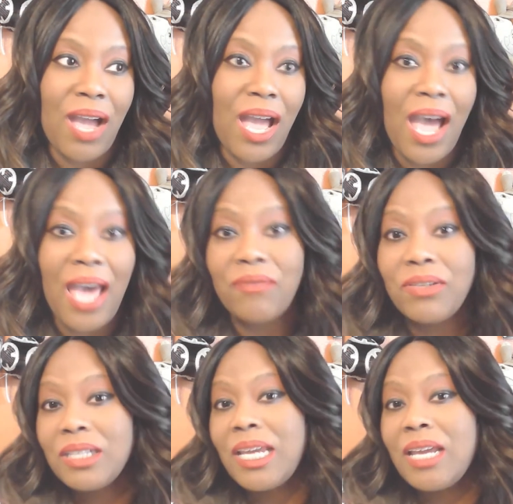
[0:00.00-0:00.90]
haven't
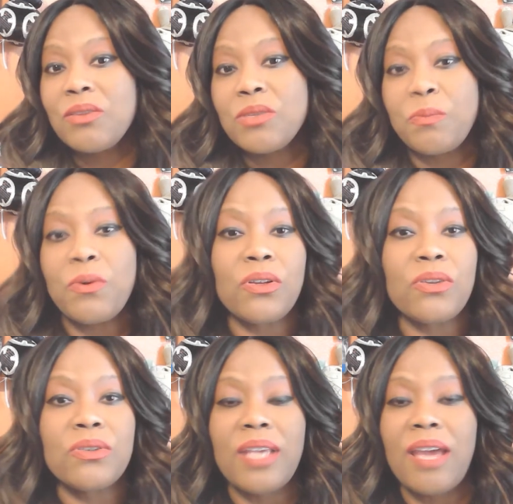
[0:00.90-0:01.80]
looked ahead to
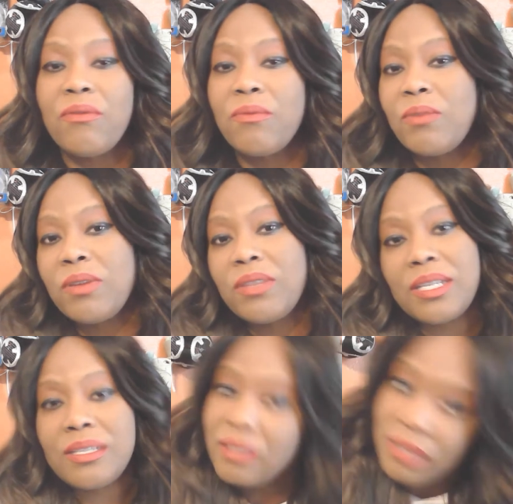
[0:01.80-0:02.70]
spoilers. I haven't read whether
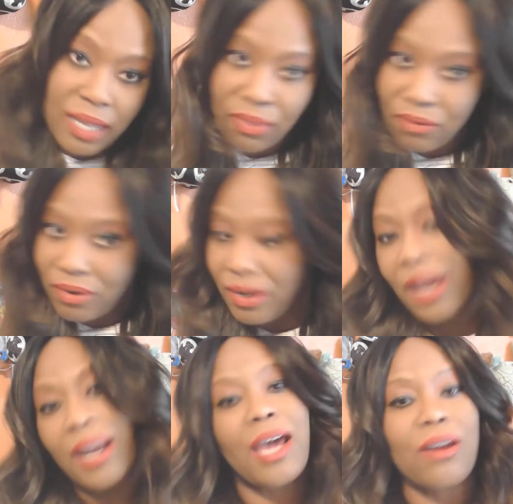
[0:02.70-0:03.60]
they're still together or
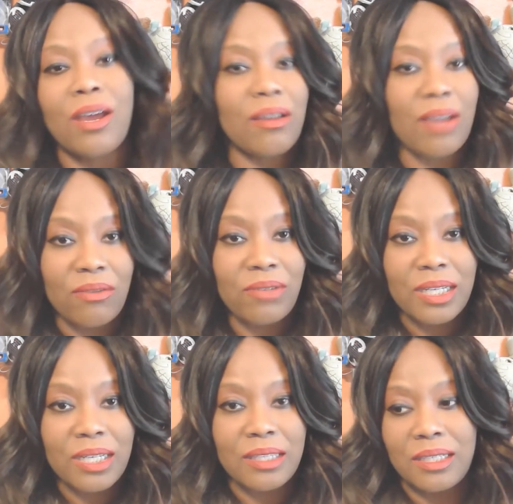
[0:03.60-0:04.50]
not. I don't
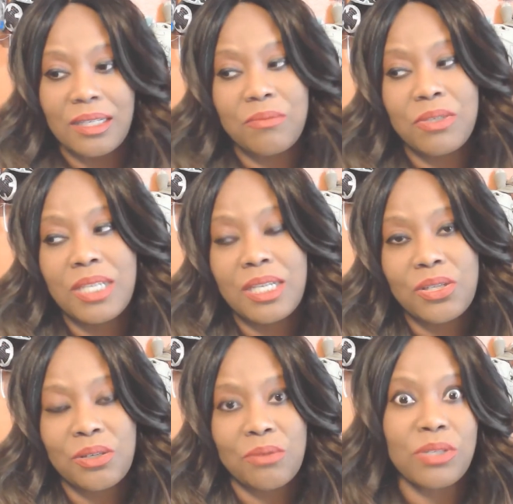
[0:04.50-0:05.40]
look anything now. I'm just taking the
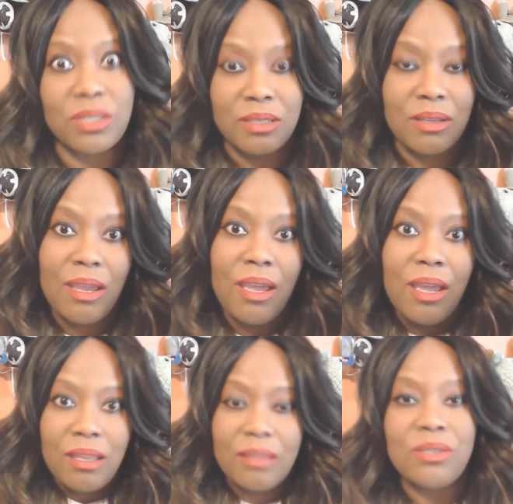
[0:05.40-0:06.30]
show just
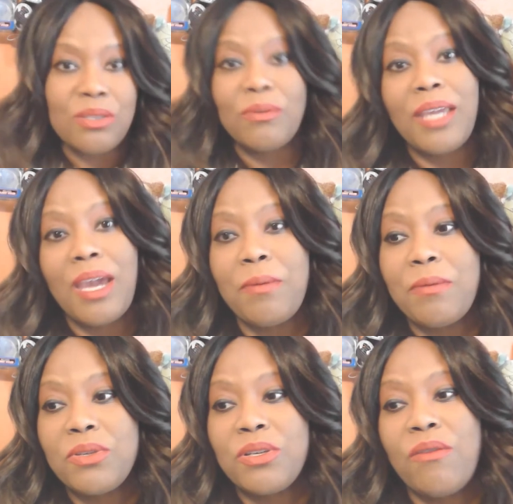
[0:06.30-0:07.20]
to recap
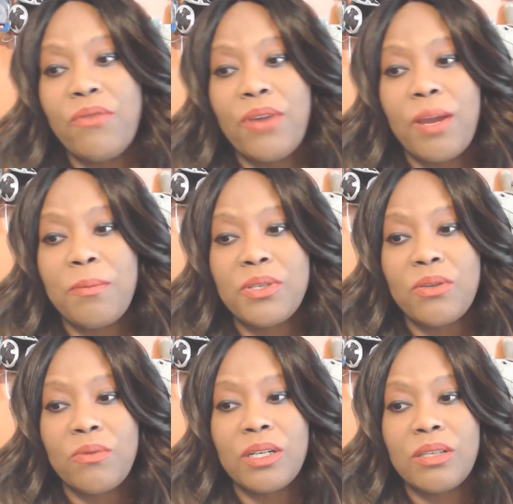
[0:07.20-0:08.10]
up the show for
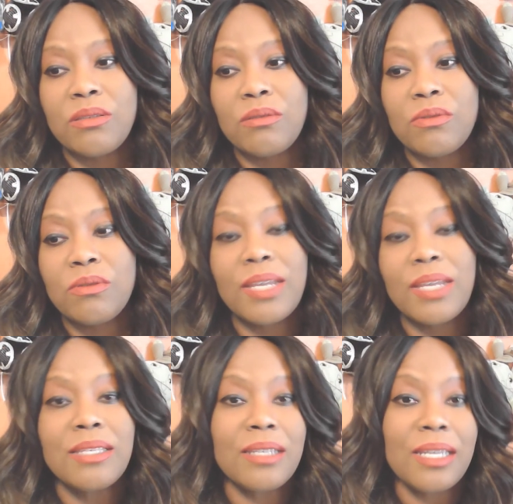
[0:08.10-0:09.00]
episode 1 and 2. So
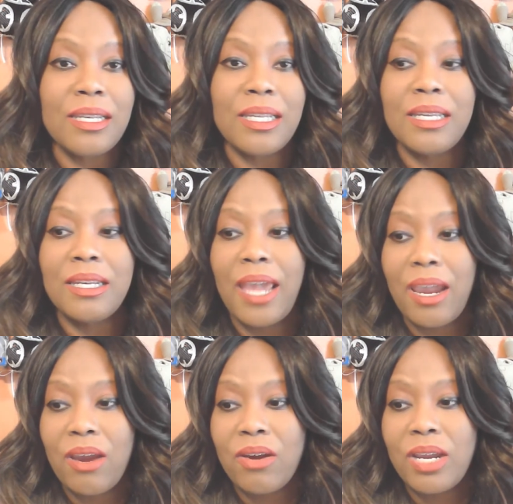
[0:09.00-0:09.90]
that's Indy and
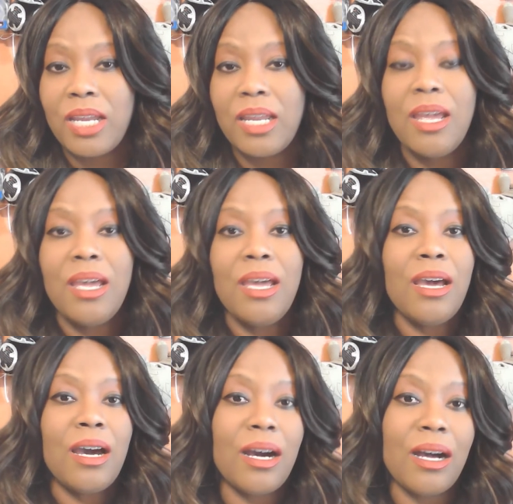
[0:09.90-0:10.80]
Harry.
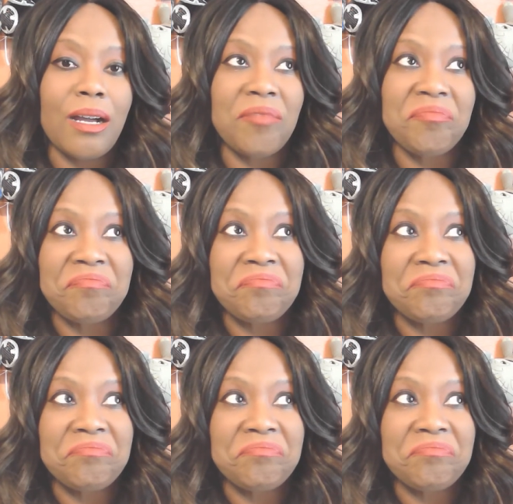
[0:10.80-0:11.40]
My